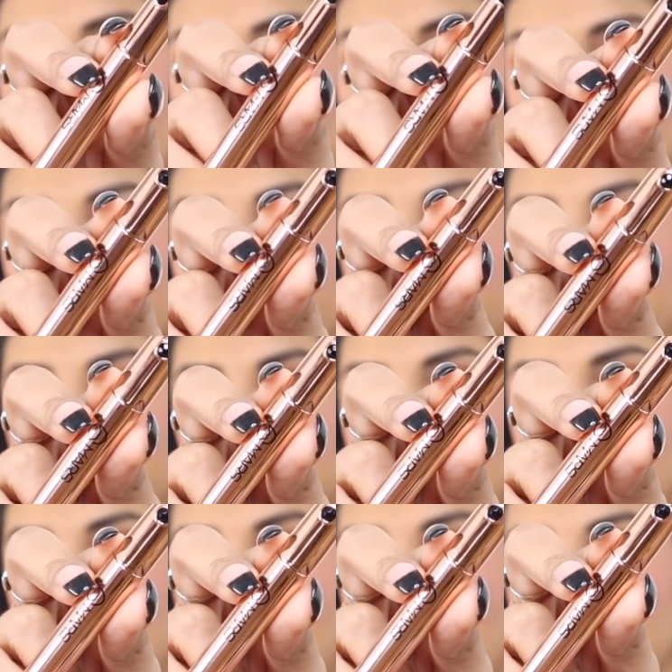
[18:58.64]
have,
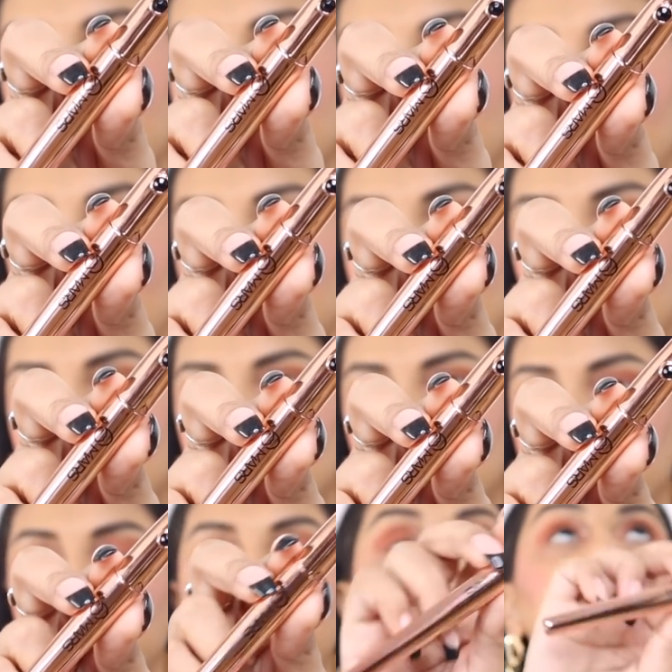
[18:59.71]
like, I'm
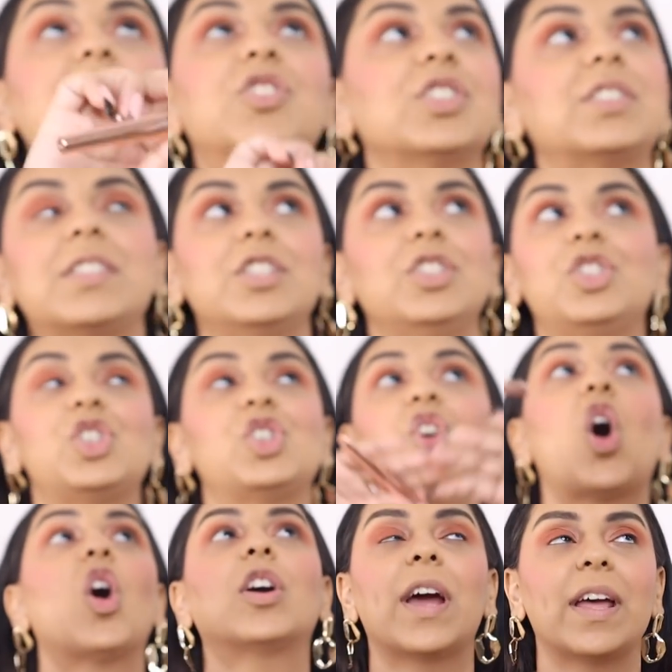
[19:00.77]
just in
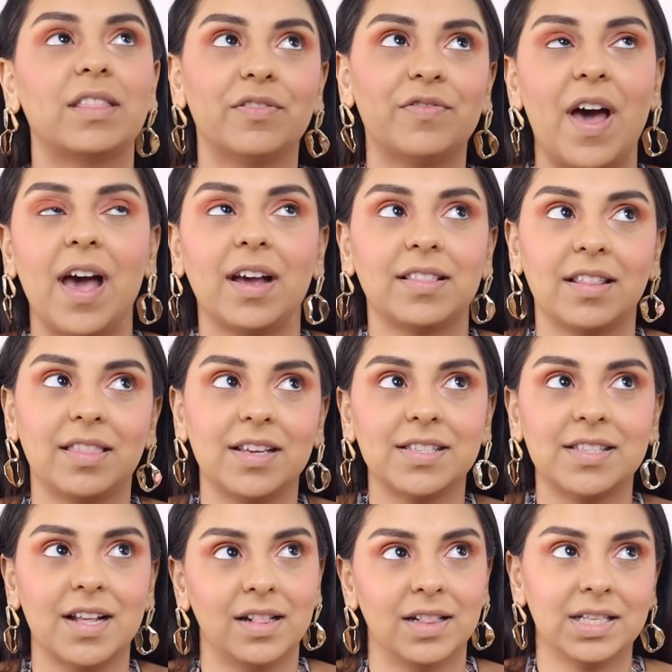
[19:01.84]
shock at the fact that they
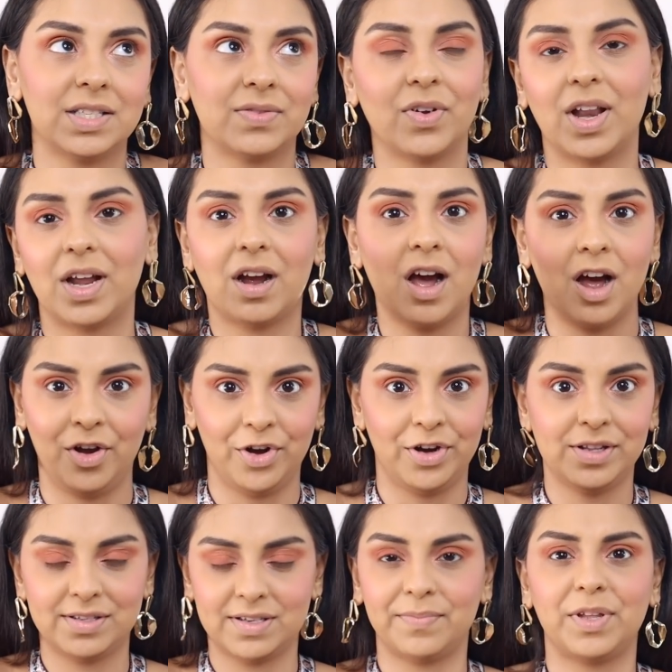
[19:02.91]
sell this for like 100
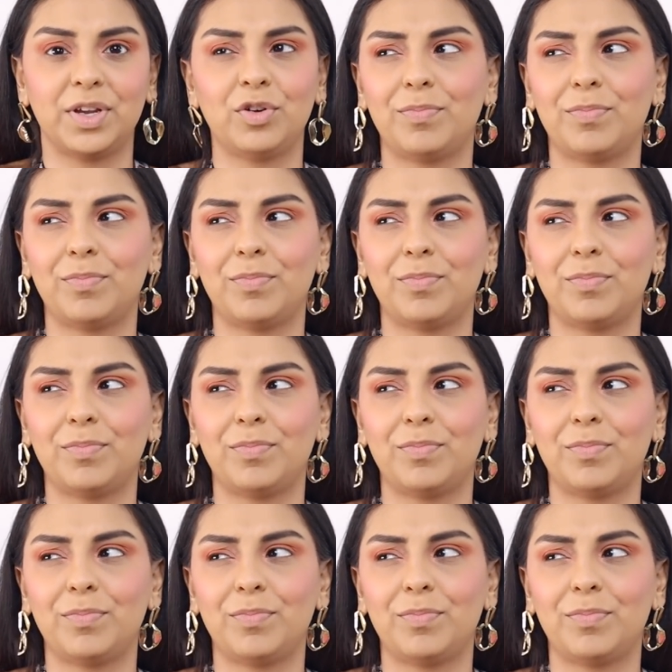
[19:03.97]
and something